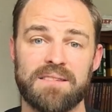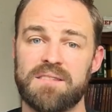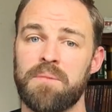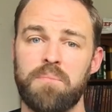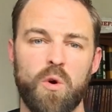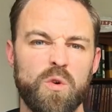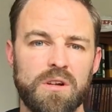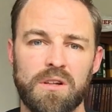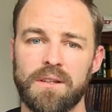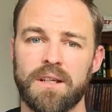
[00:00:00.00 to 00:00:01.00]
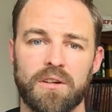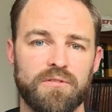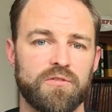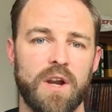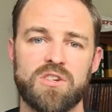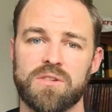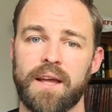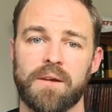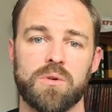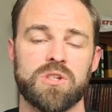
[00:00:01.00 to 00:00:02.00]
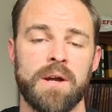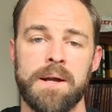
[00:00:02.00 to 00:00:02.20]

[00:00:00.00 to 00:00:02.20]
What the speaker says: simple, clear, fresh language